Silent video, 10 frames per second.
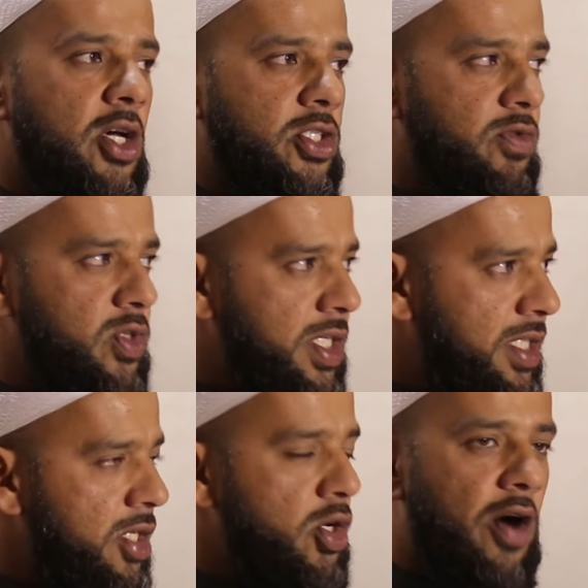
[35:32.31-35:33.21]
So if you're
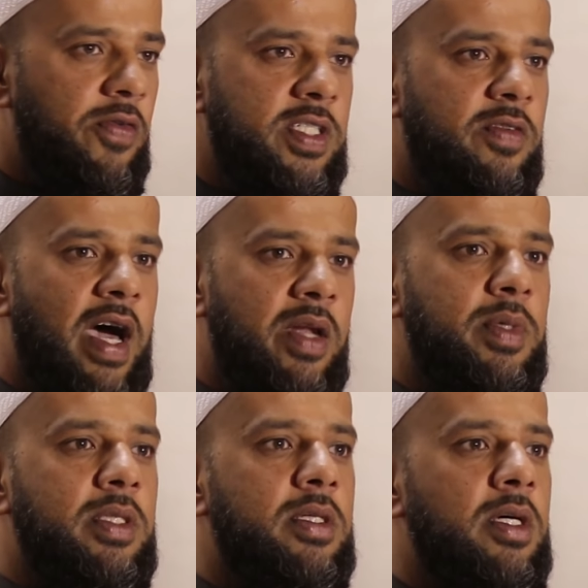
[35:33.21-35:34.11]
sitting in your office
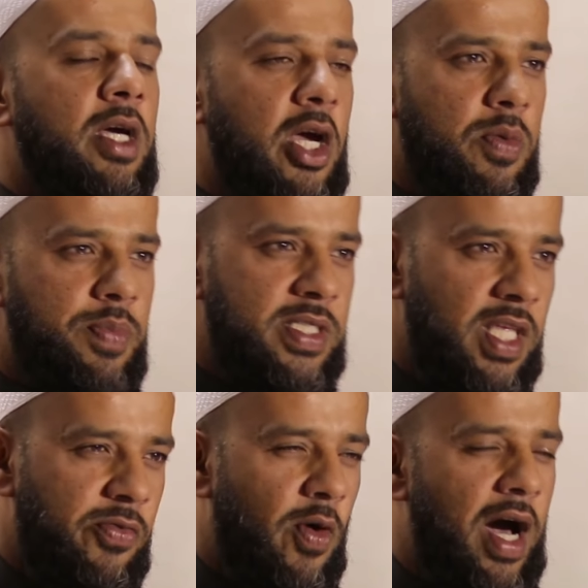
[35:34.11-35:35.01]
environment and you're
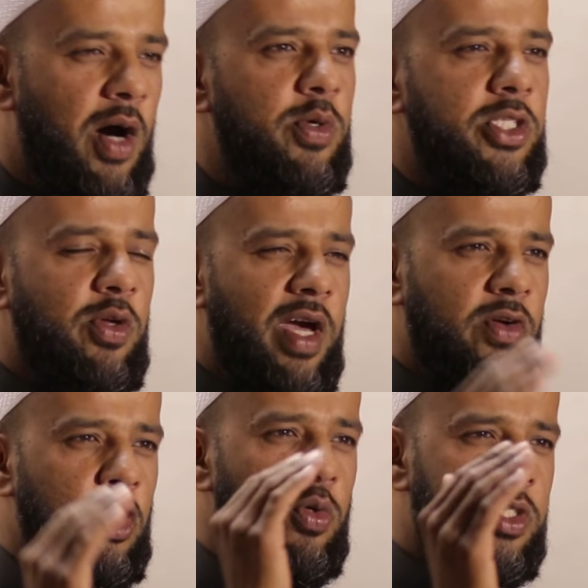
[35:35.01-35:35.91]
busy for hours and you have
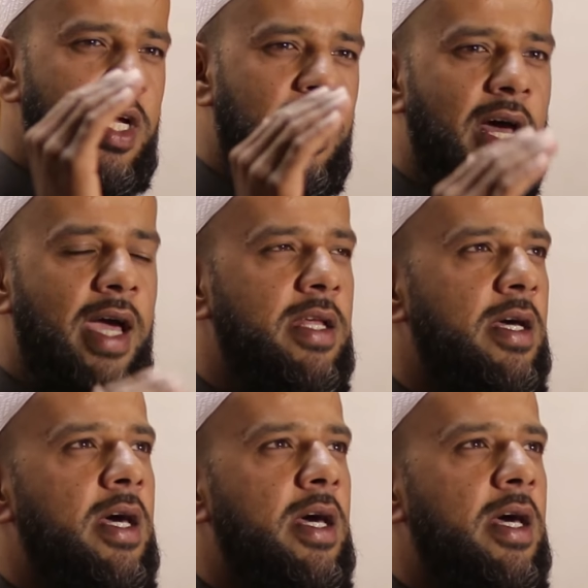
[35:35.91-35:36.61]
a huge deadline